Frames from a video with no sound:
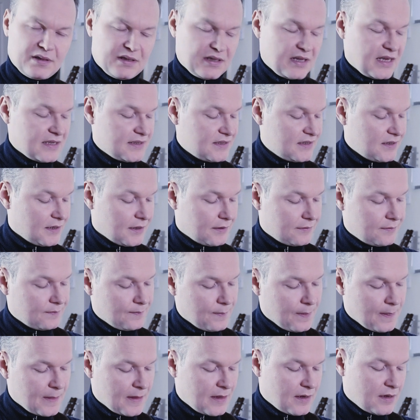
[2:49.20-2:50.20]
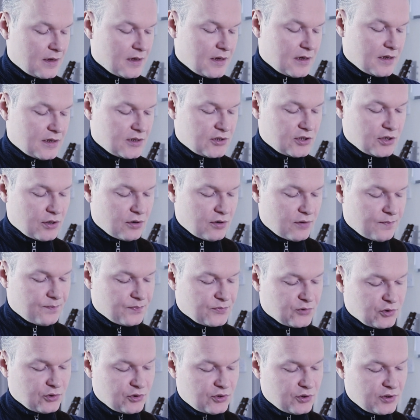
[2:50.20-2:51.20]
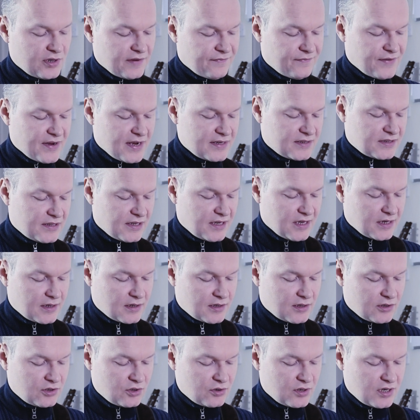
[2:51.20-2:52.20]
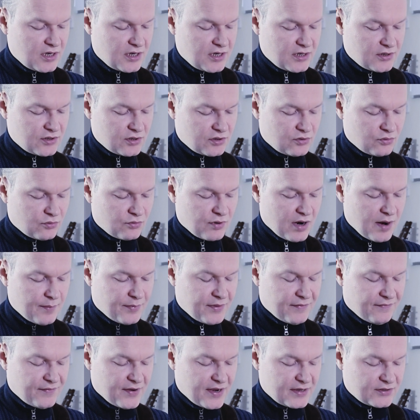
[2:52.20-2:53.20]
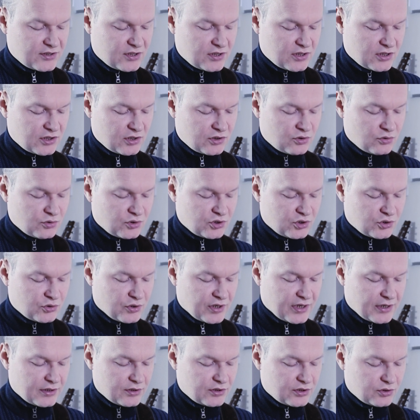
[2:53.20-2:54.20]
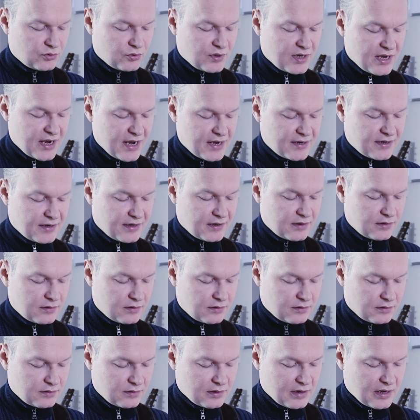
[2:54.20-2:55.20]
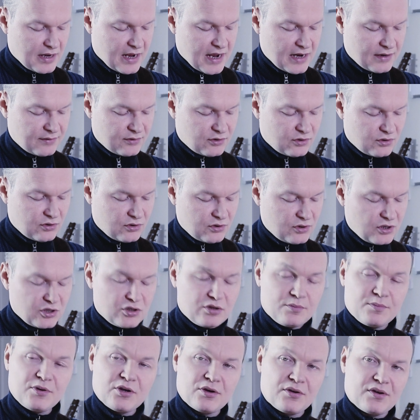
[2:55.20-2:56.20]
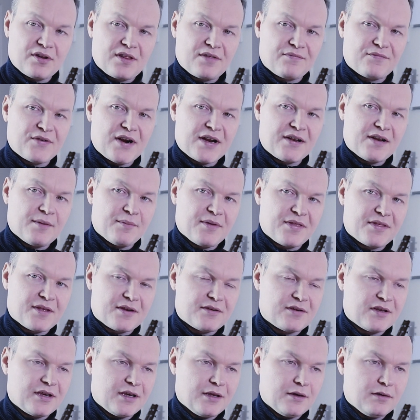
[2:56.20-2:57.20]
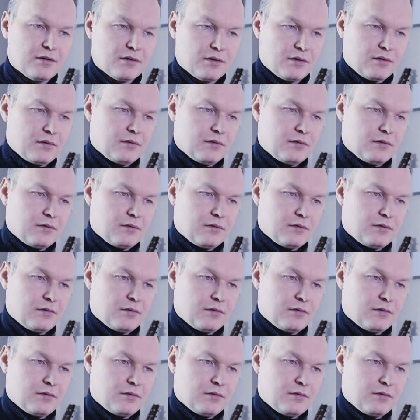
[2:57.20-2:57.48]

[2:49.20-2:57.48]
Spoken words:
That's it. So to do the first lick, you need to grab the first two strings together, and you need to be on fret number 13.